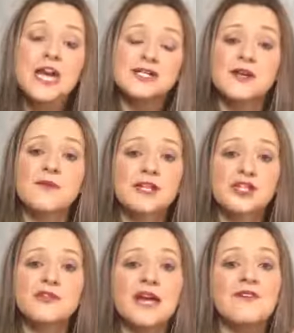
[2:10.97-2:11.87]
So make
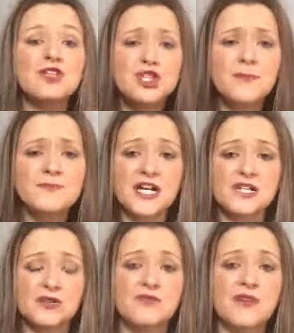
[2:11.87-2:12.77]
sure you get the job
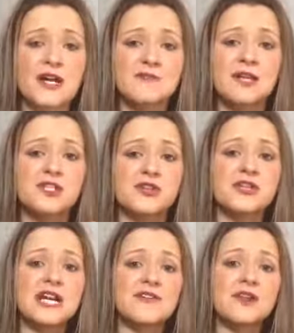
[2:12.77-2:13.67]
title right. Make sure
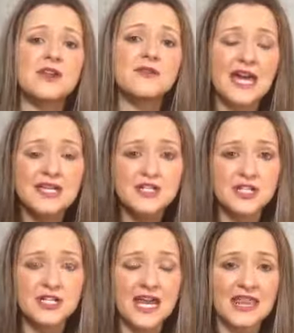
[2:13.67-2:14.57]
you get the
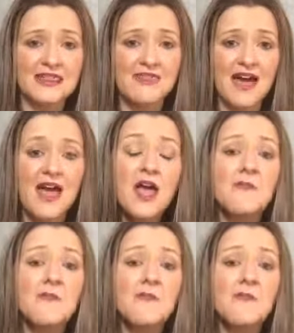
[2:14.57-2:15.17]
location in there.